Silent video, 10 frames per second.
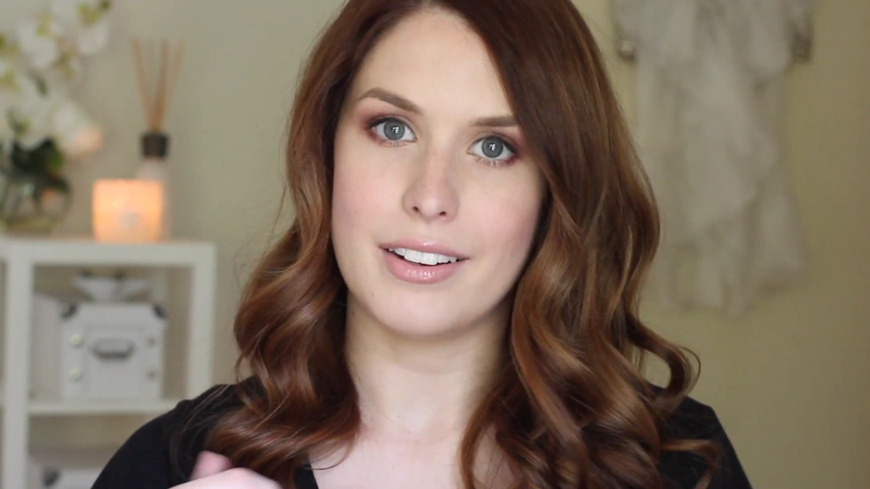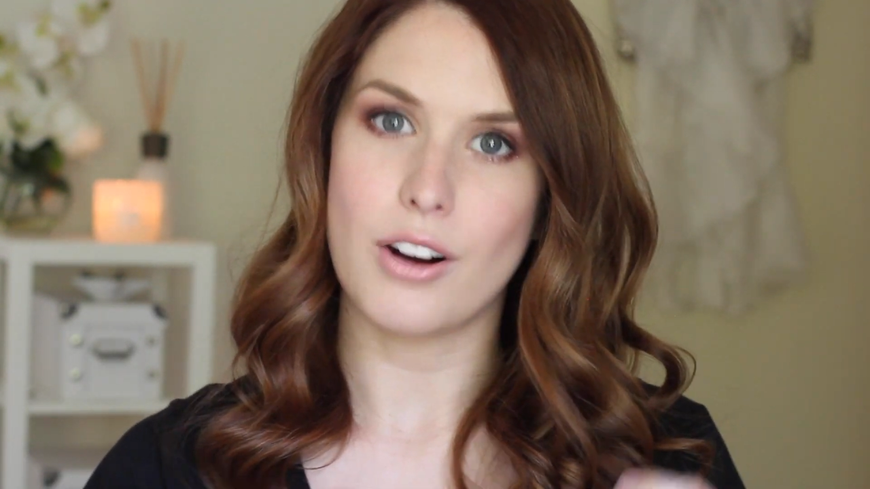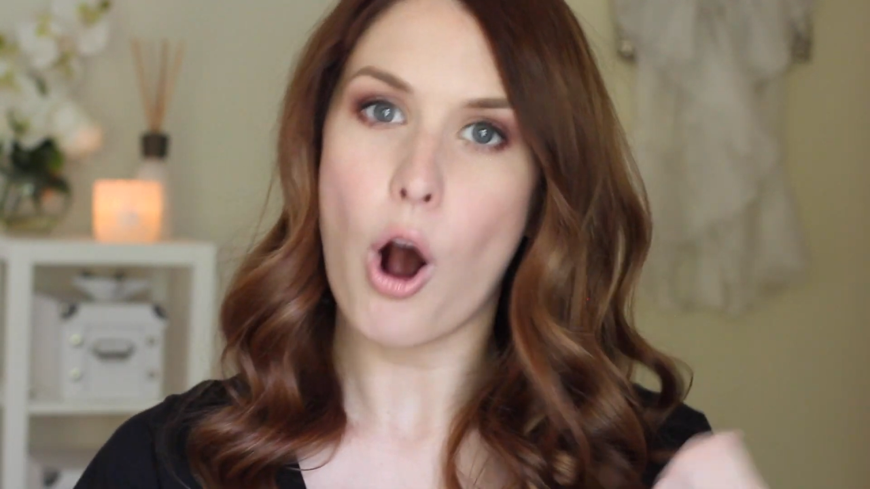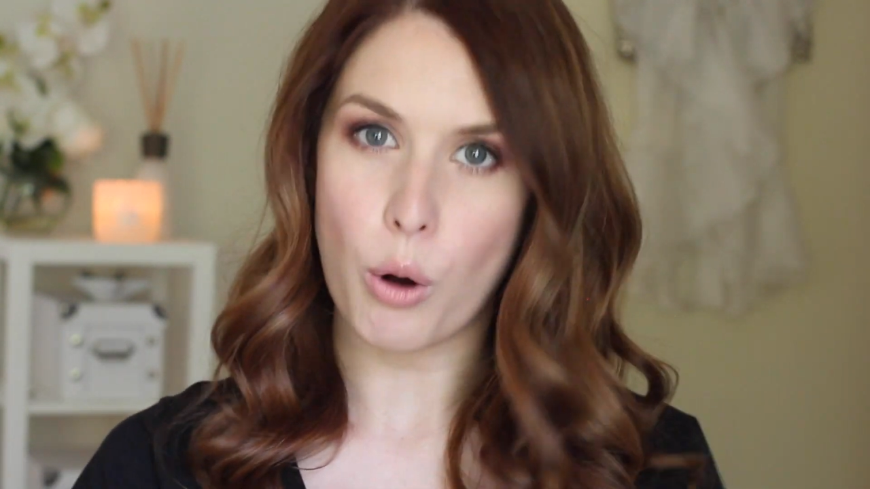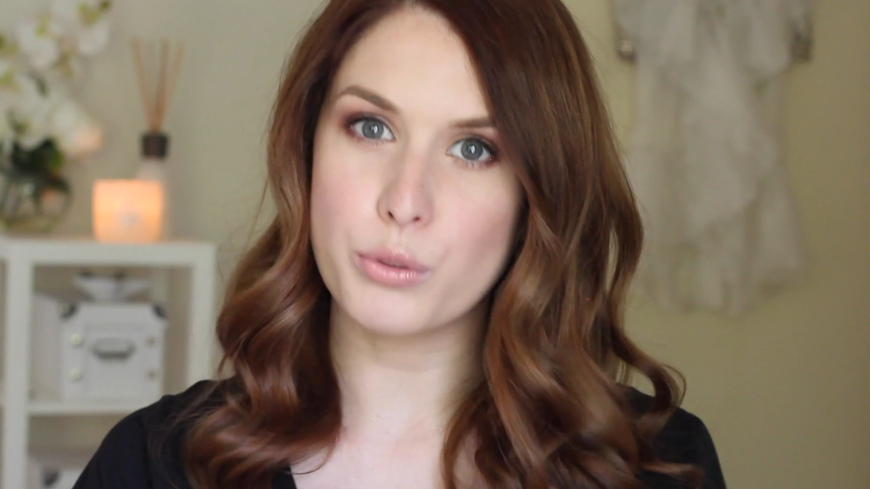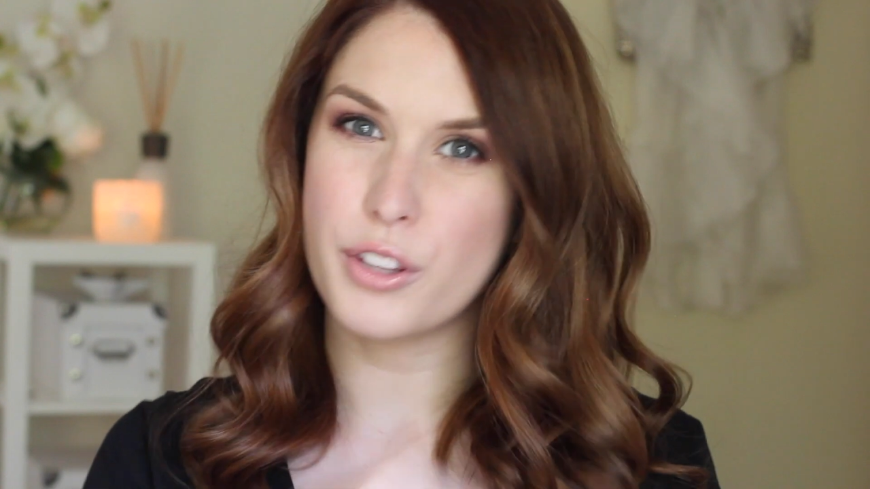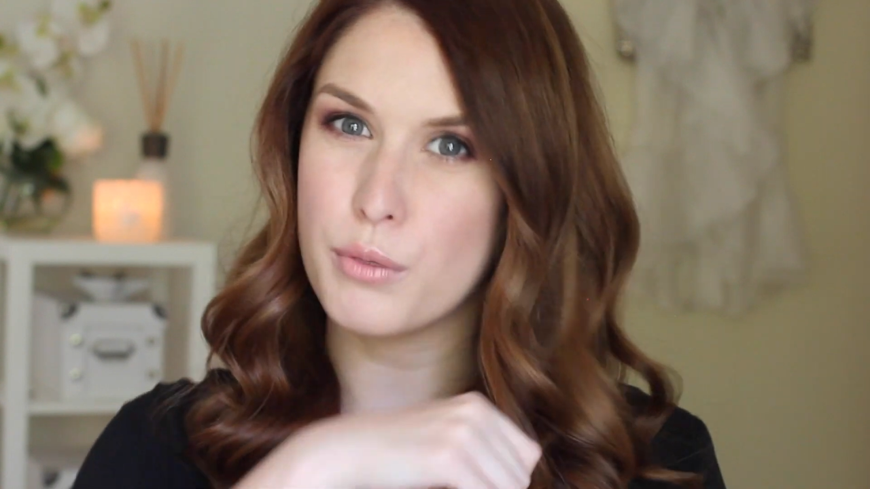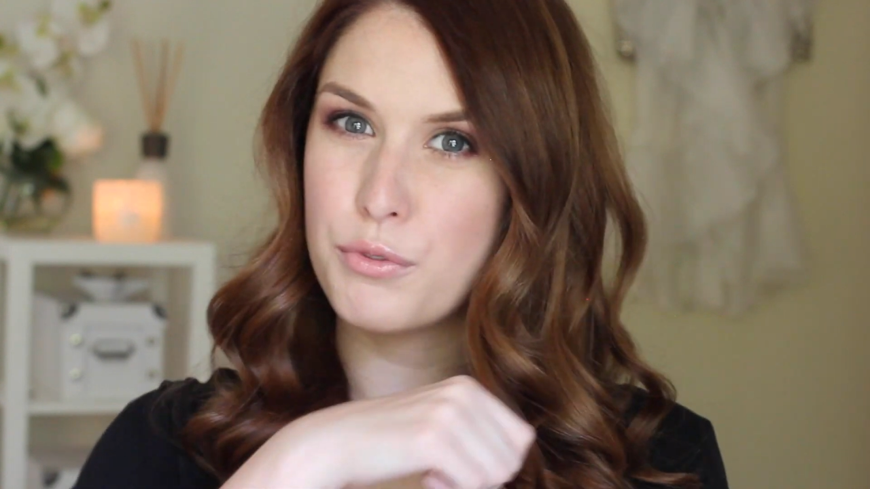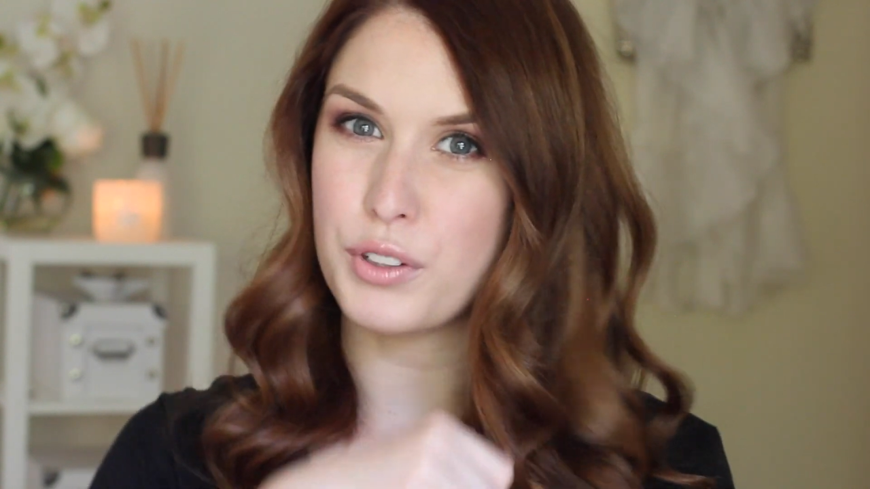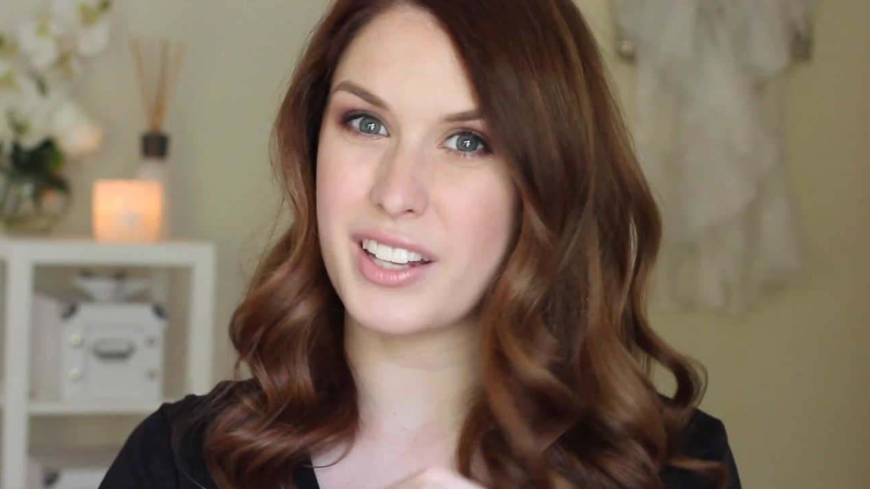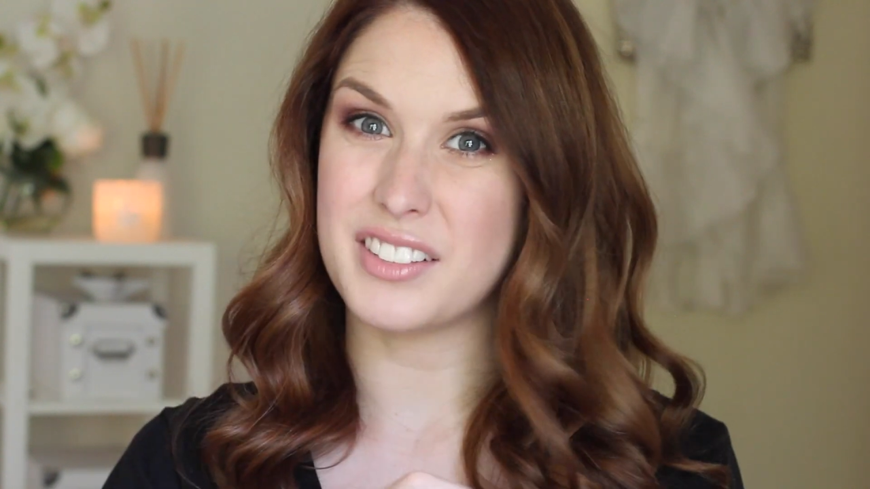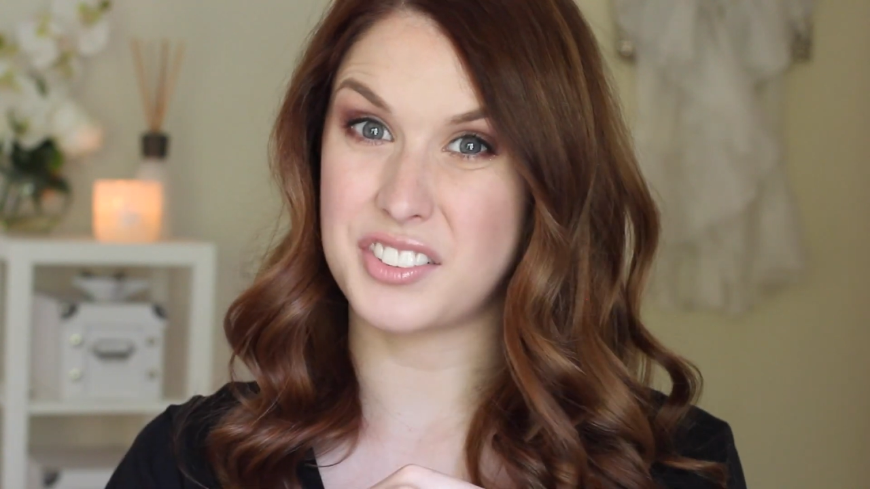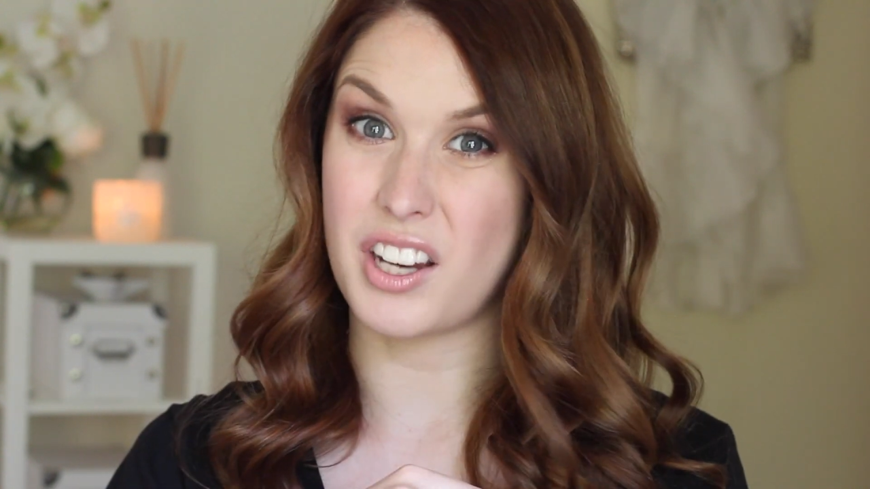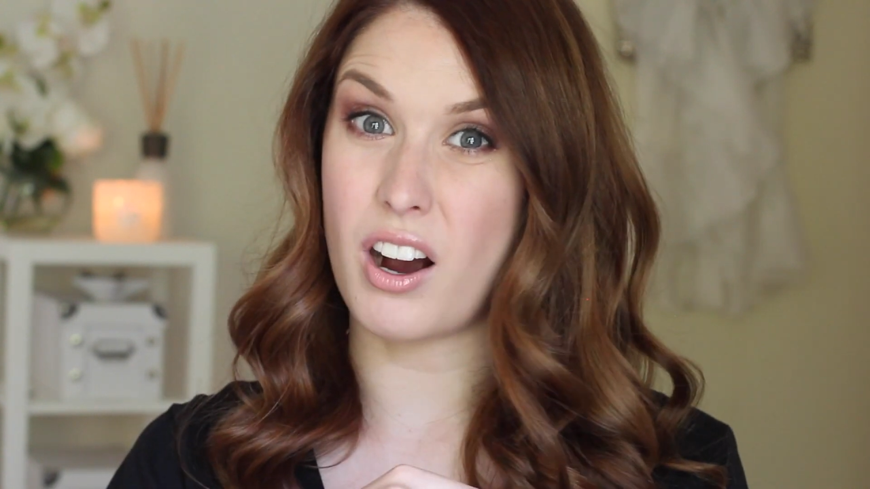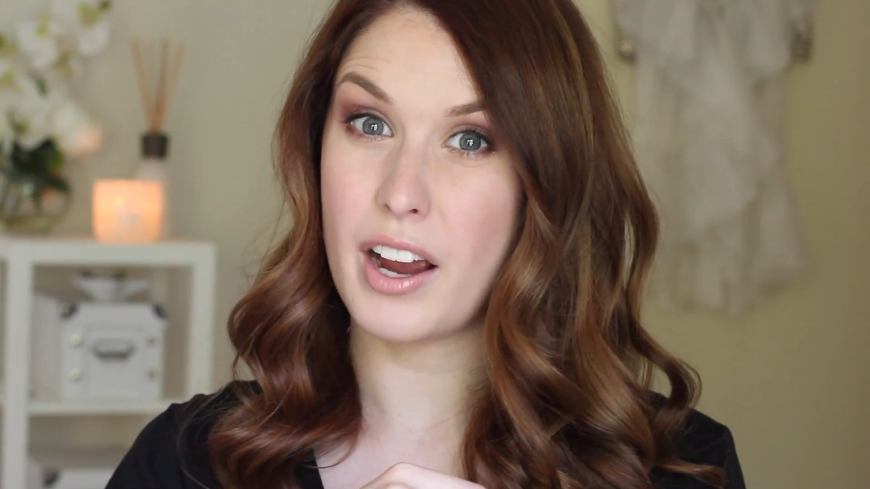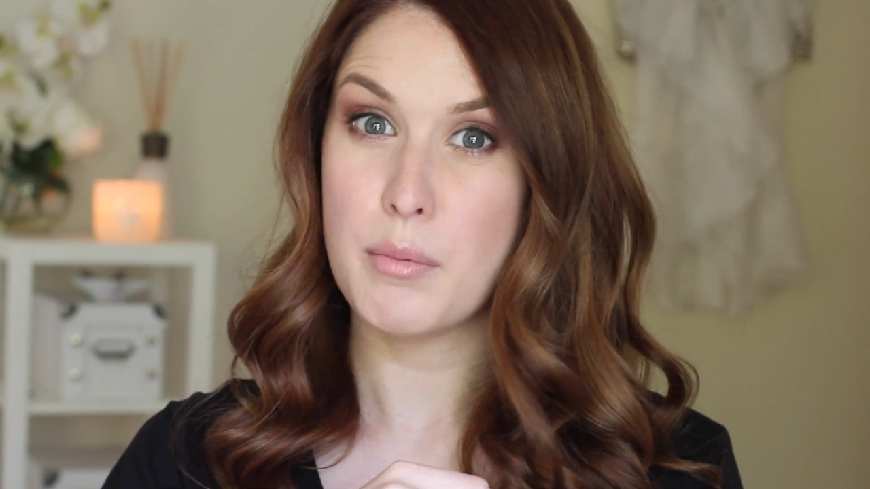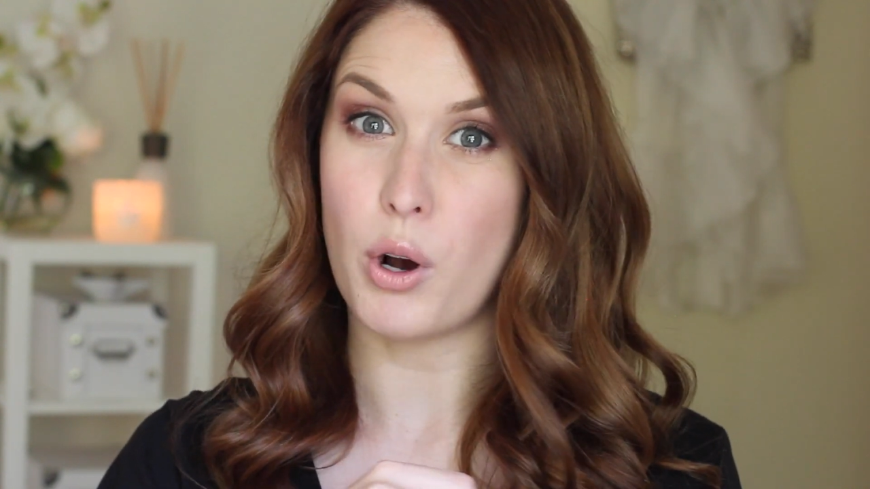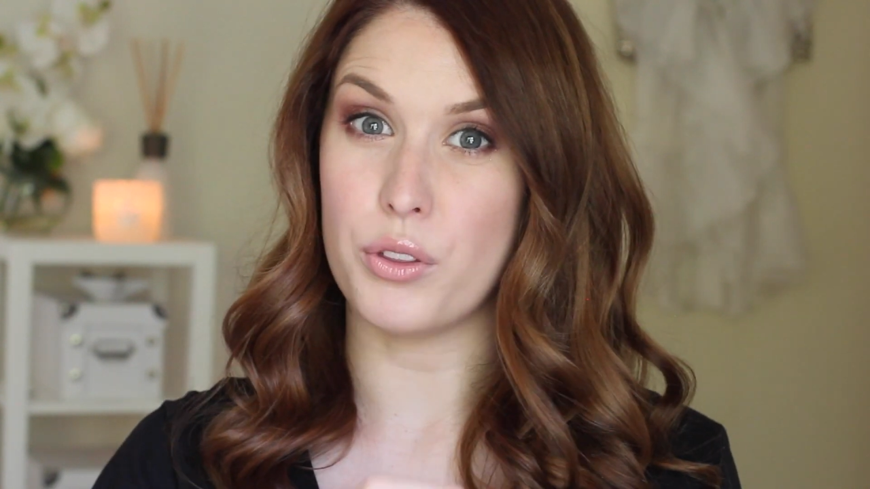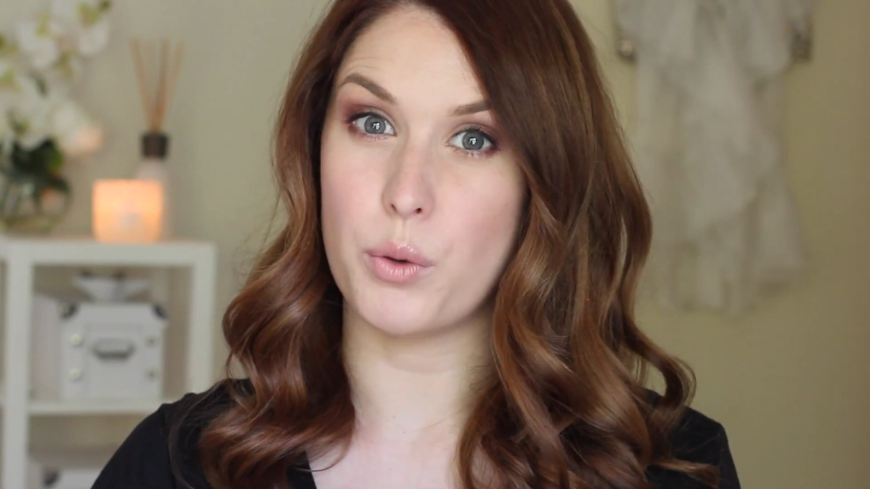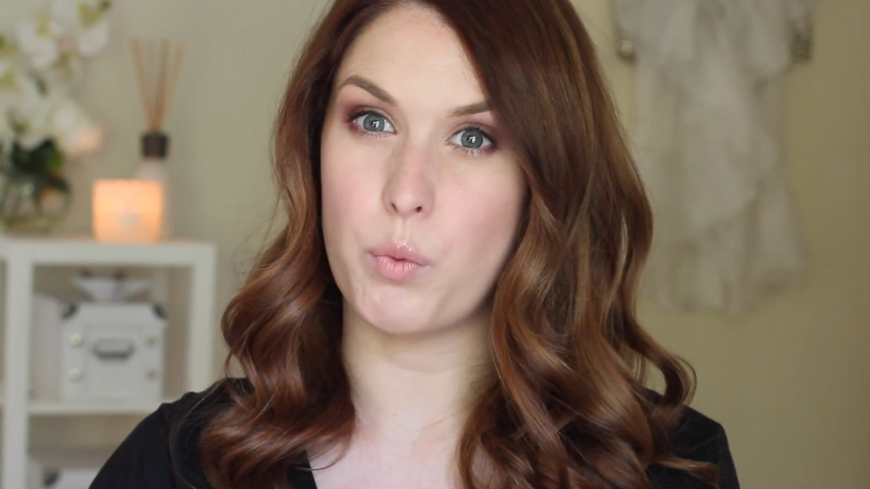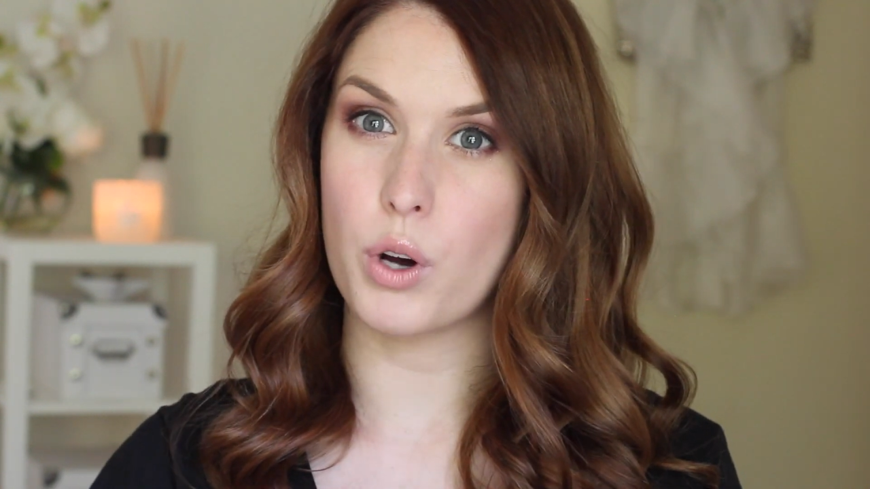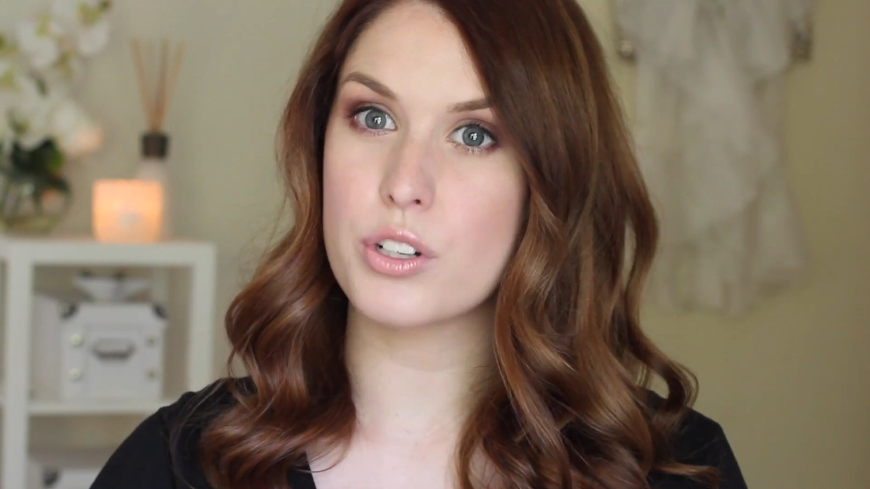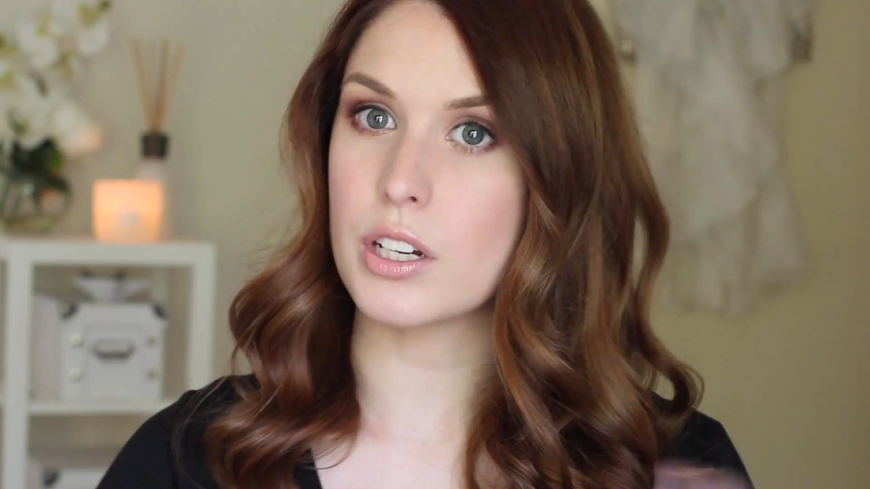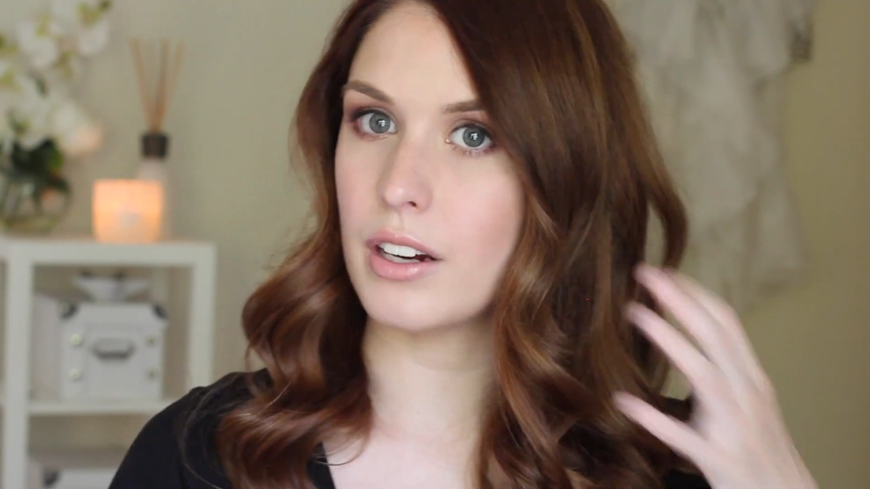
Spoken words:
hold them for less time on the wand